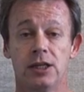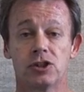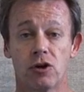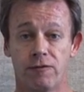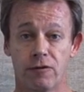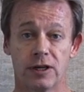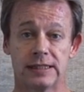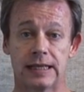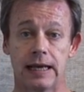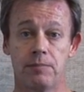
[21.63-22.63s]
So for
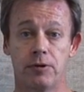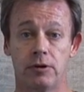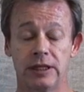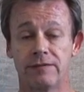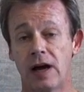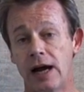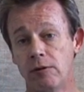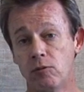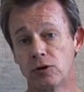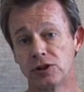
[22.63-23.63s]
example, if I
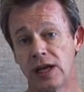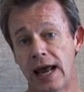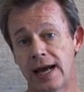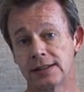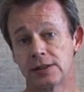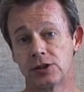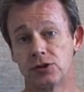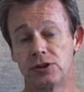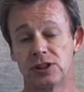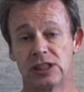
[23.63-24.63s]
were to ask the
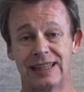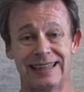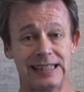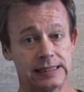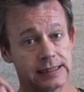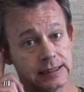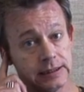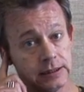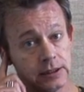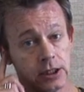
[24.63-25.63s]
students to
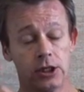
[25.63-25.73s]
listen